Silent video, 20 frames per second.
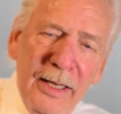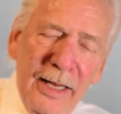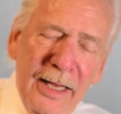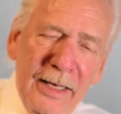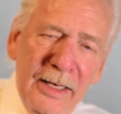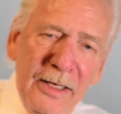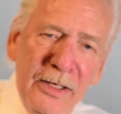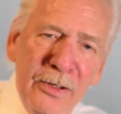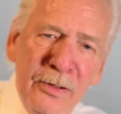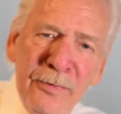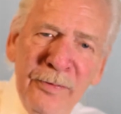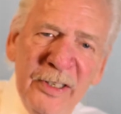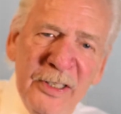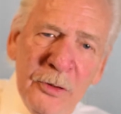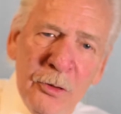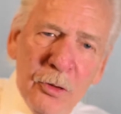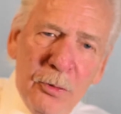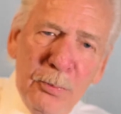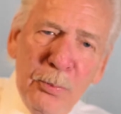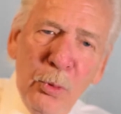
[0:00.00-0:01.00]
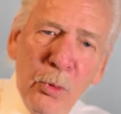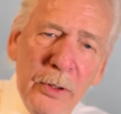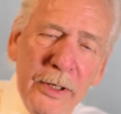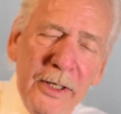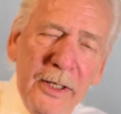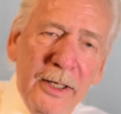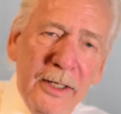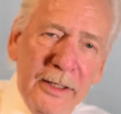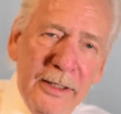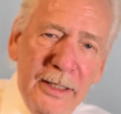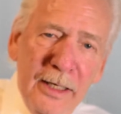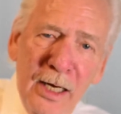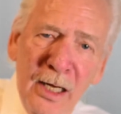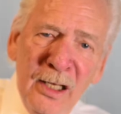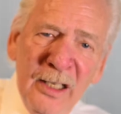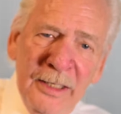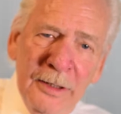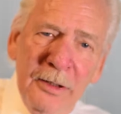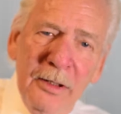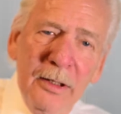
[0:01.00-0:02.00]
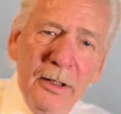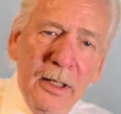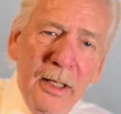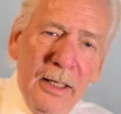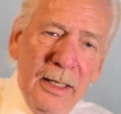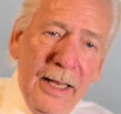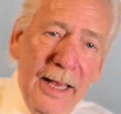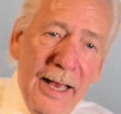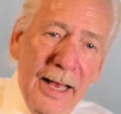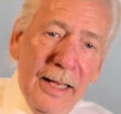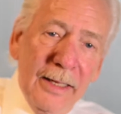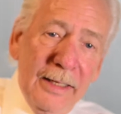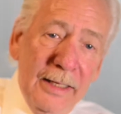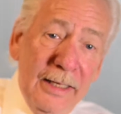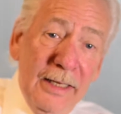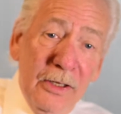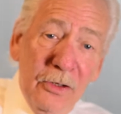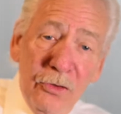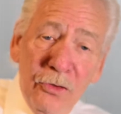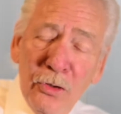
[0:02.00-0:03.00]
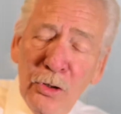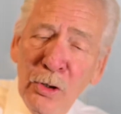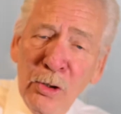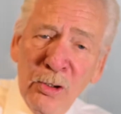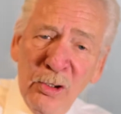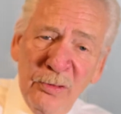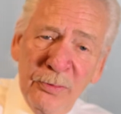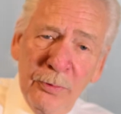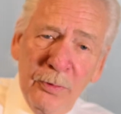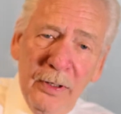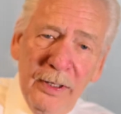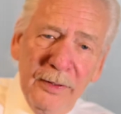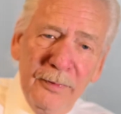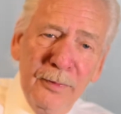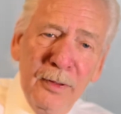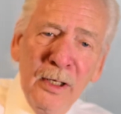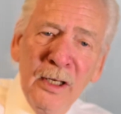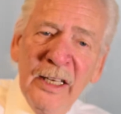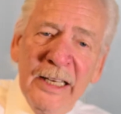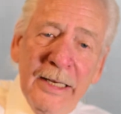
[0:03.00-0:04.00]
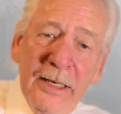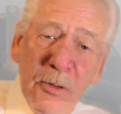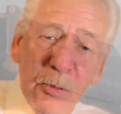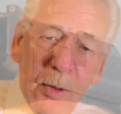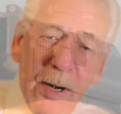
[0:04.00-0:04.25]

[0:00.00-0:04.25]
an individual pointing a gun at his girlfriend. He